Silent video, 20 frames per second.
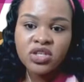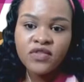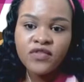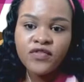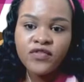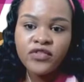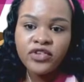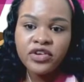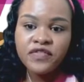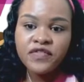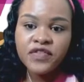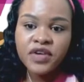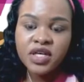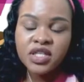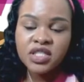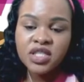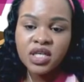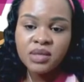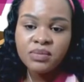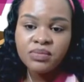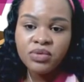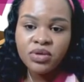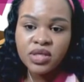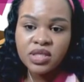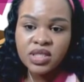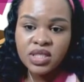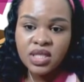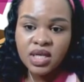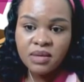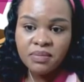of free functioning
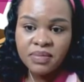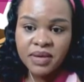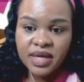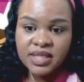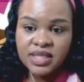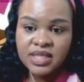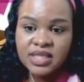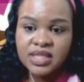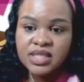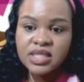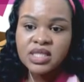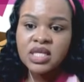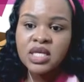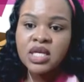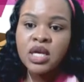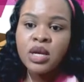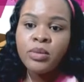political parties,